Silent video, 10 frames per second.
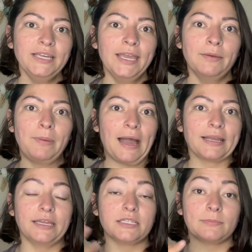
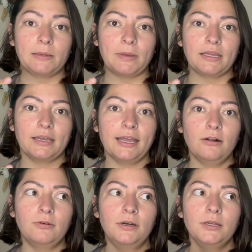back into my bank
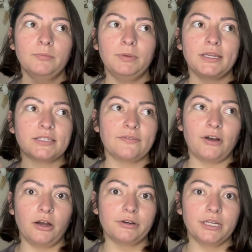account, because I've
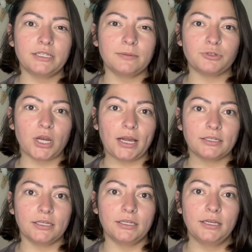already
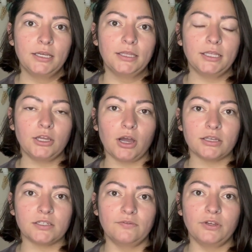subtracted the
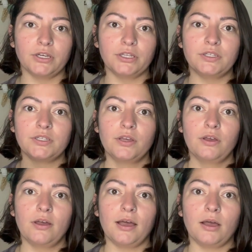cost of goods
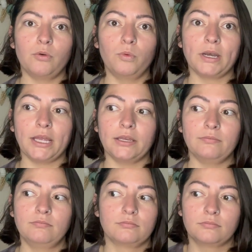when I
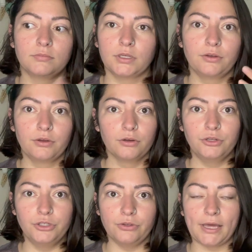
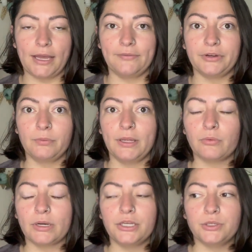do that every week,
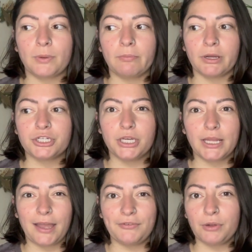when I do my
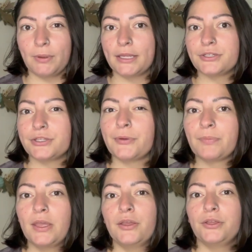budgeting every week. So
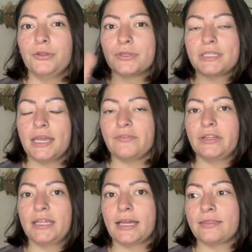you'll see
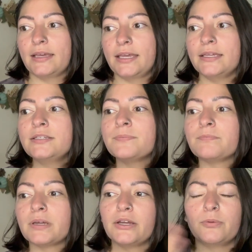everything at the end,
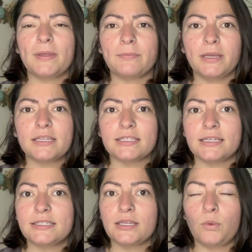but I hope that makes
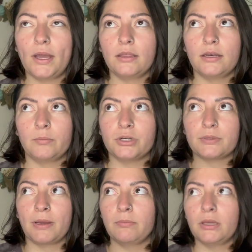sense and why the numbers
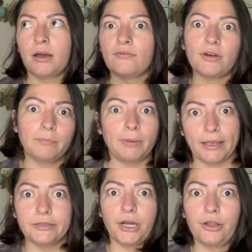might be off by
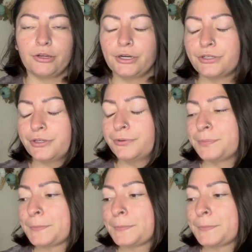$1 or $2.